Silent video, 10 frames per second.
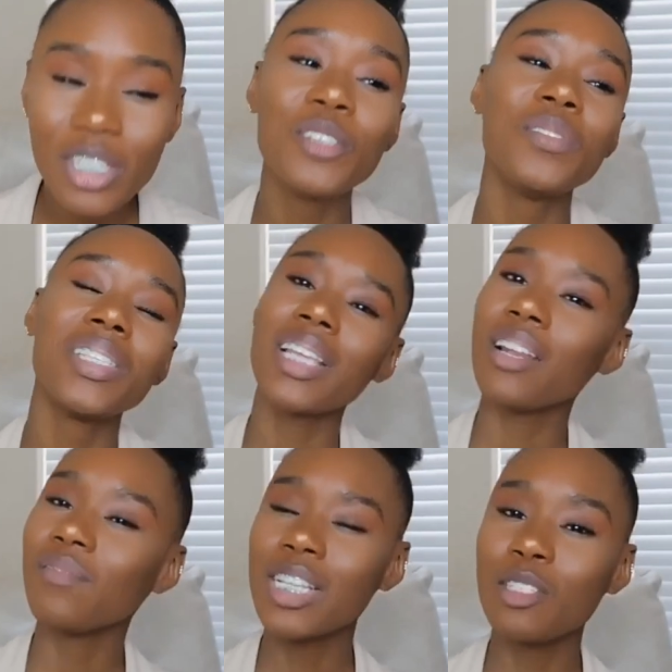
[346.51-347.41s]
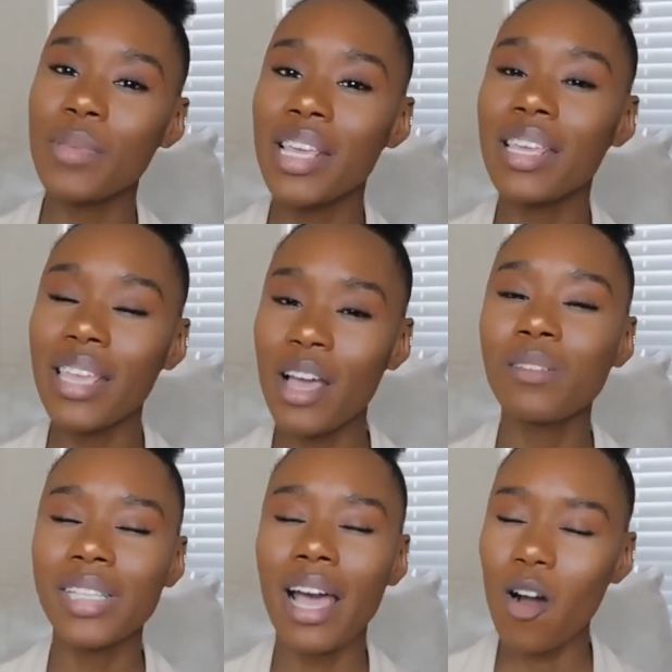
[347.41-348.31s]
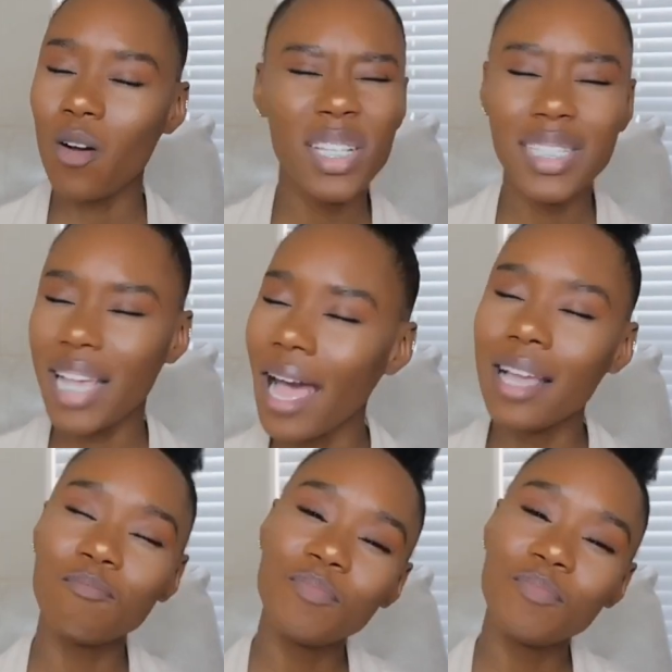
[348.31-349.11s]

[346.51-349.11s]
to you instead of just being yelled at all the time.